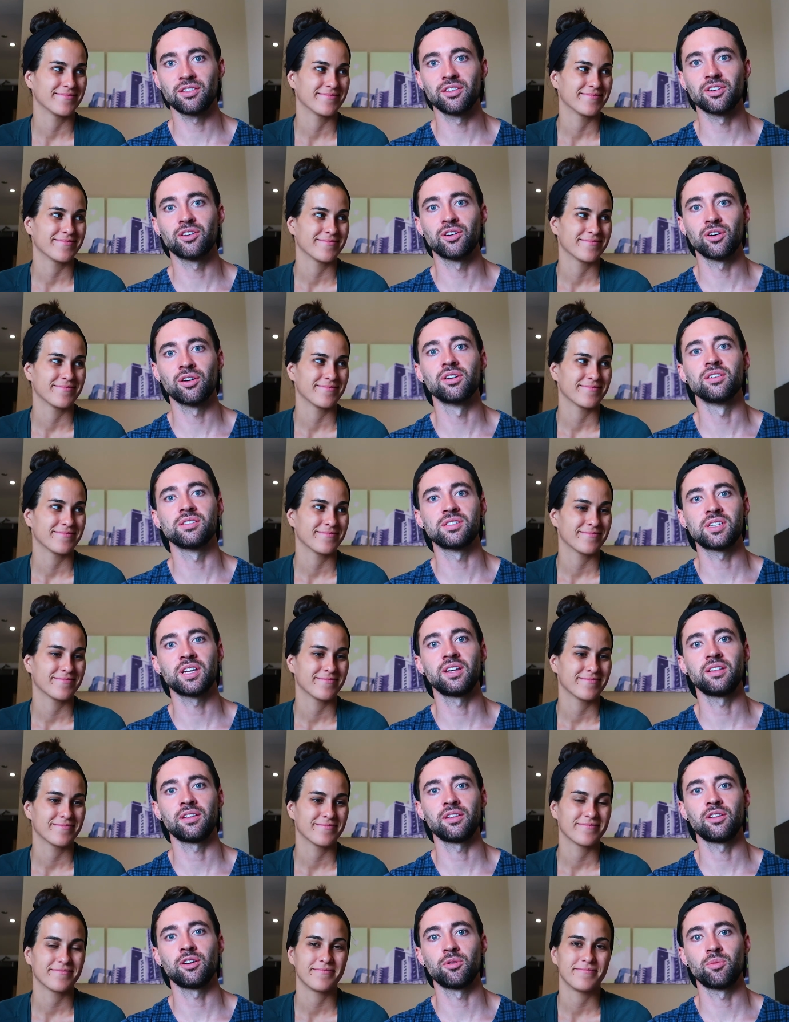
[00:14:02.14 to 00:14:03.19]
Speaker 1: on the current
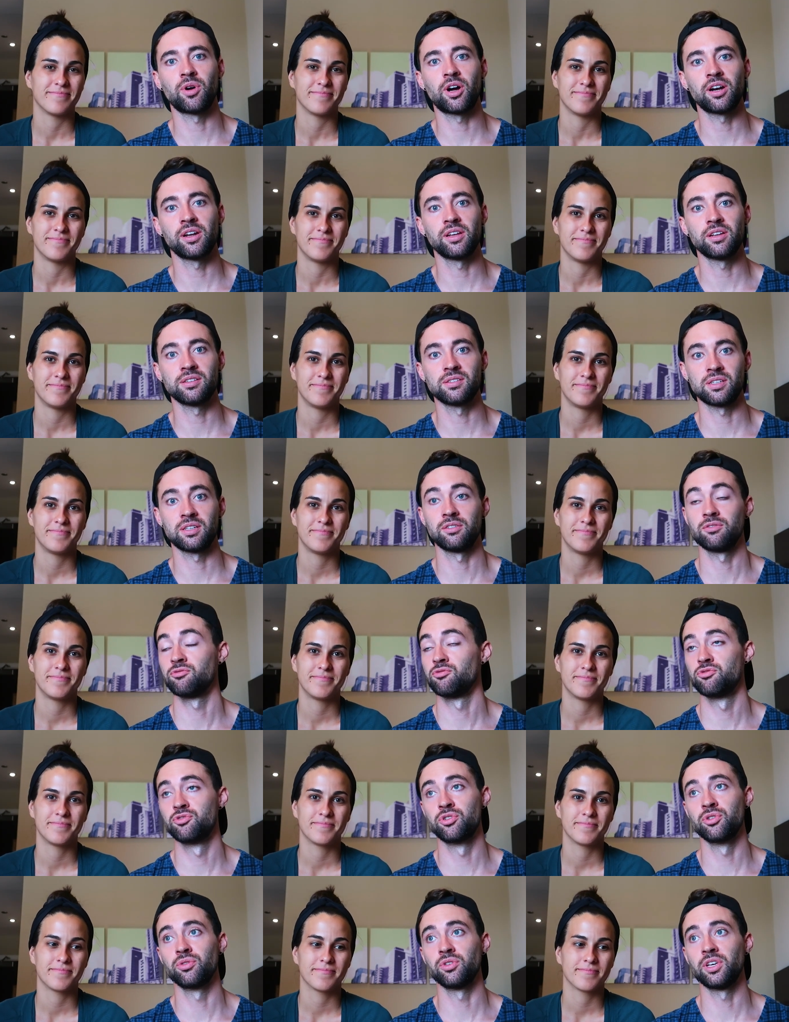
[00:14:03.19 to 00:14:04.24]
state that their body is in,
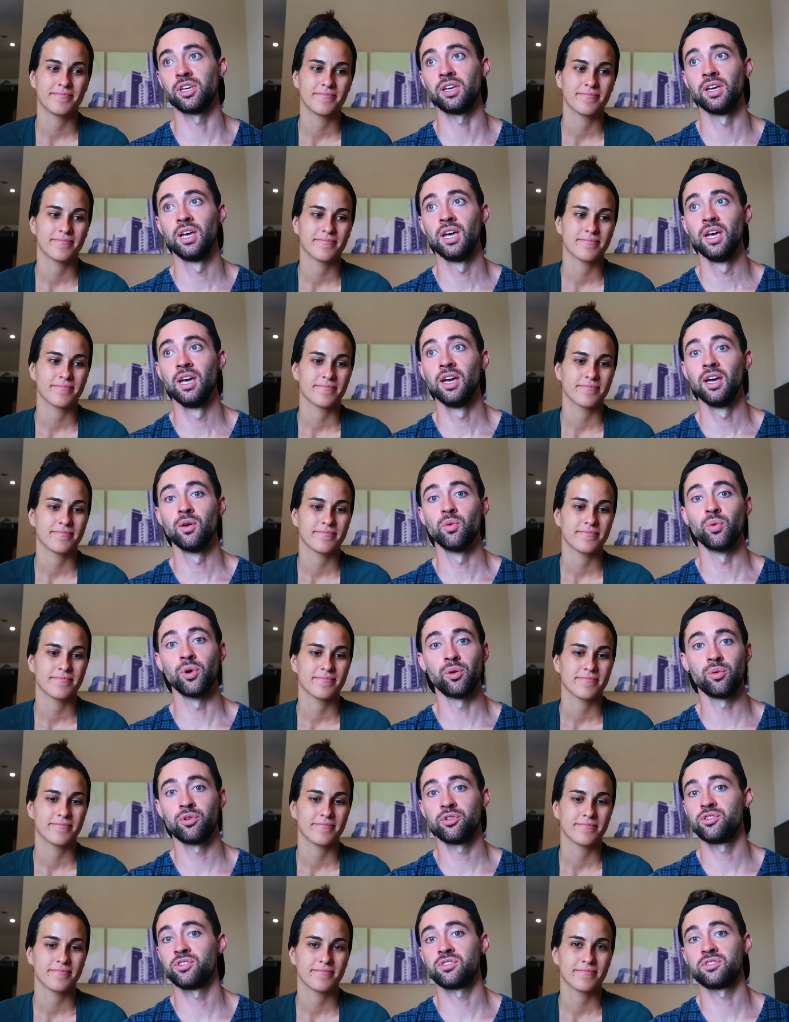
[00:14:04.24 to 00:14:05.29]
truly.
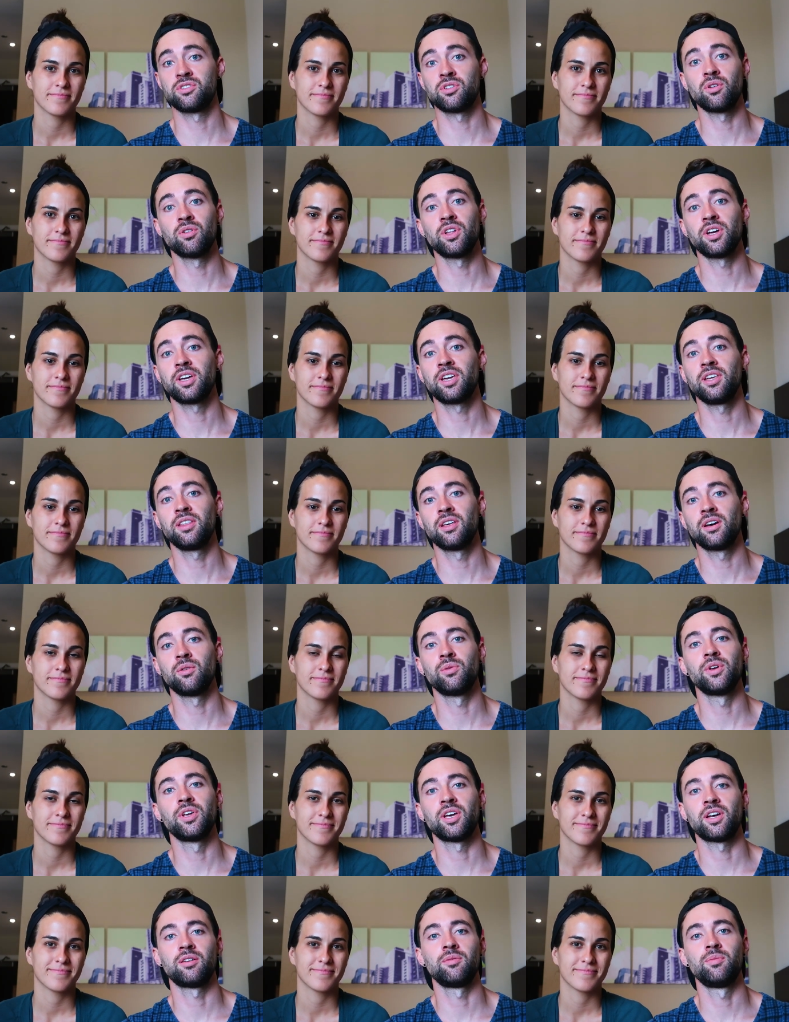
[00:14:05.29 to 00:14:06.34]
We were just so lucky that
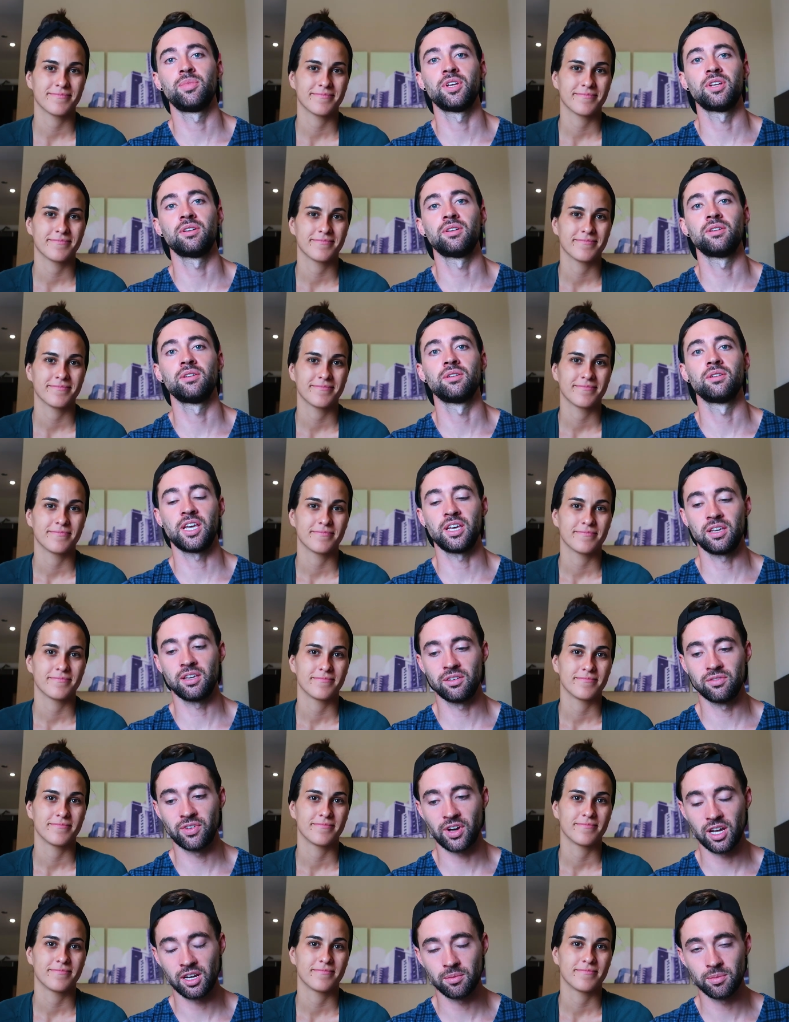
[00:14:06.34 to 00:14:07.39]
we had been
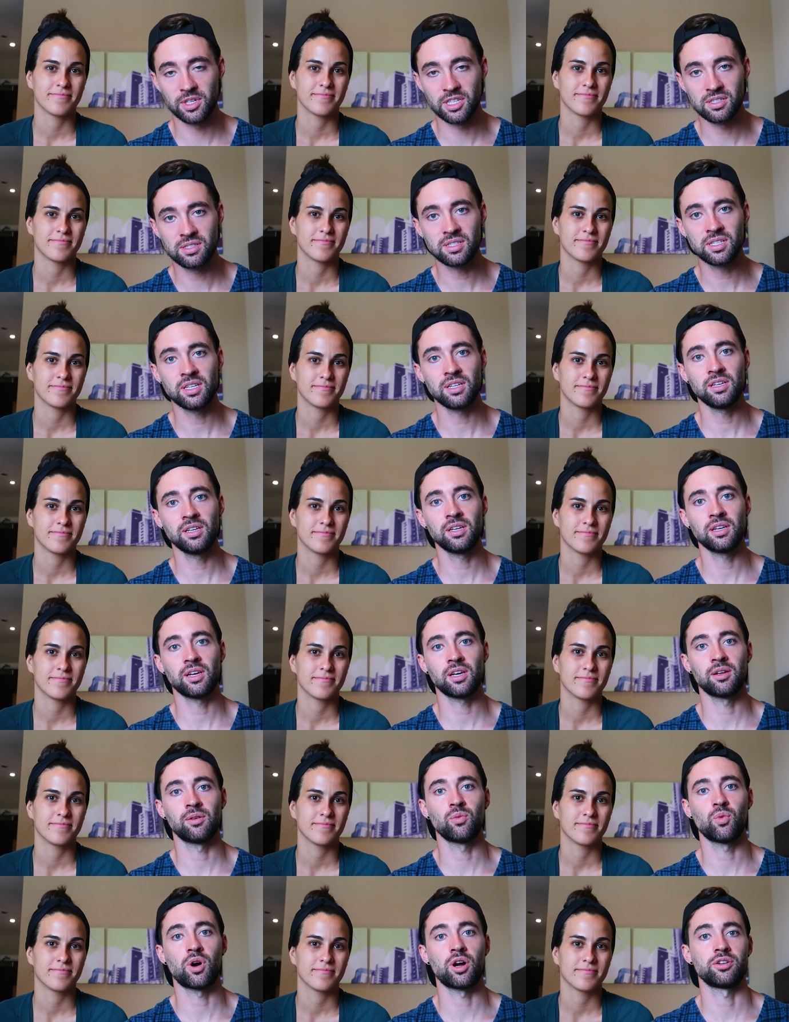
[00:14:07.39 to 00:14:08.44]
taking vitamin C
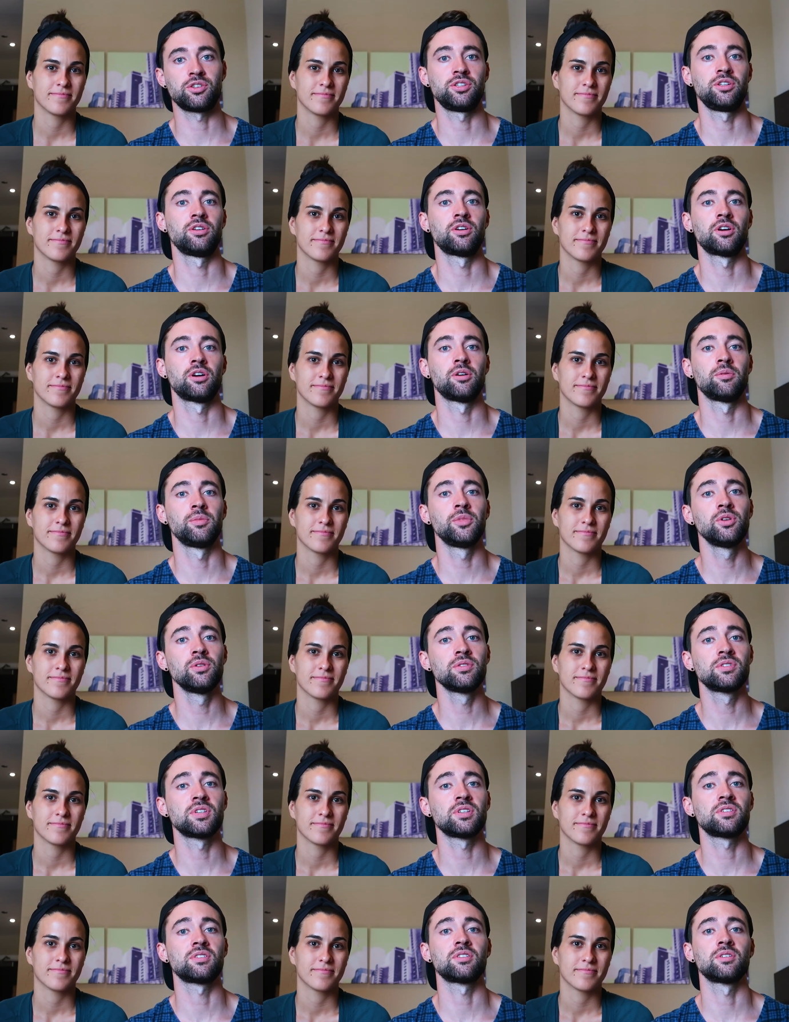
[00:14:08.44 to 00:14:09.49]
and watching our immune
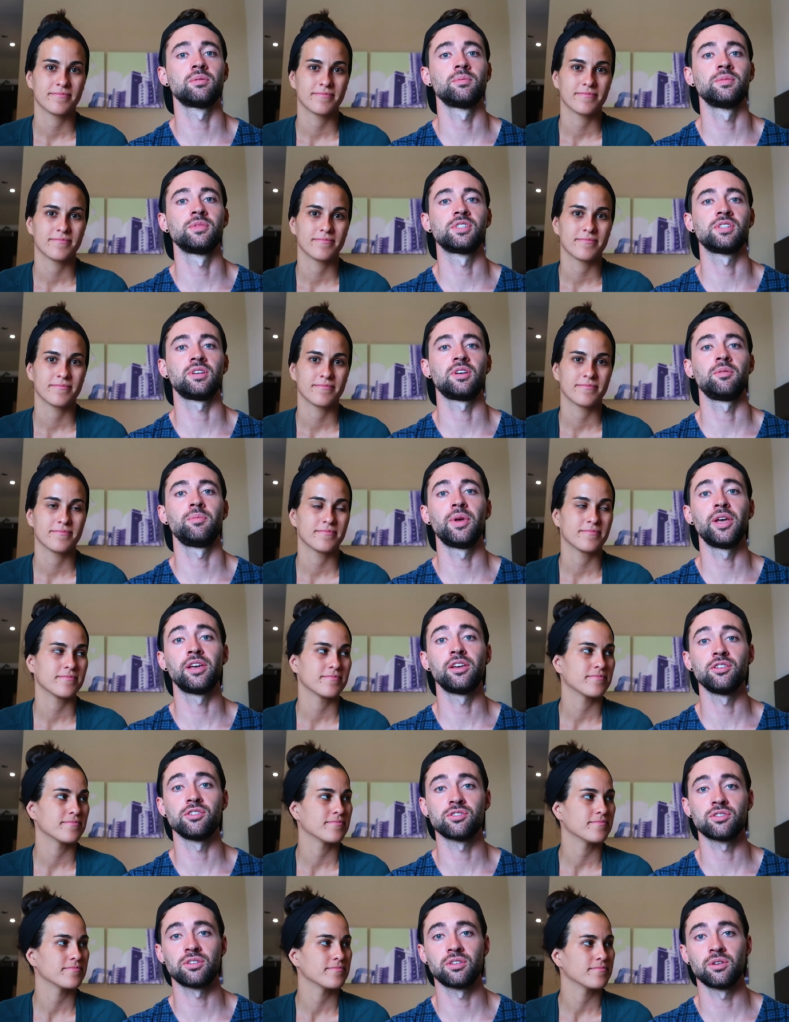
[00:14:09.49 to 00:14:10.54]
systems and
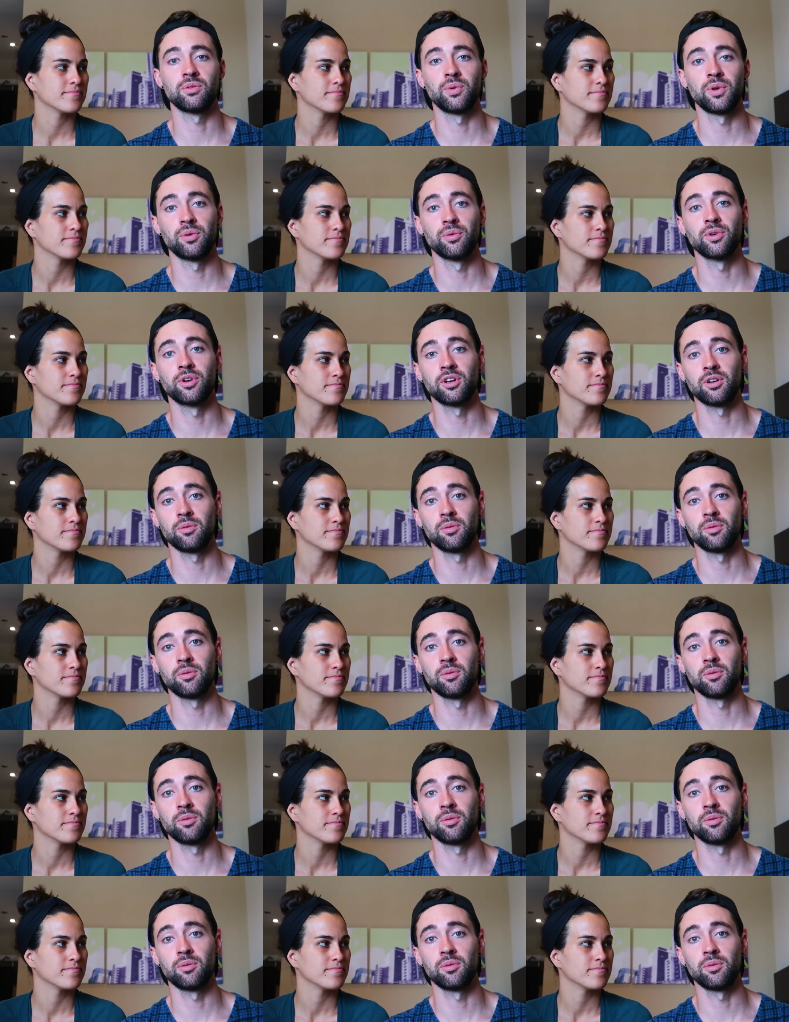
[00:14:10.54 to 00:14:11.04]
making sure that we were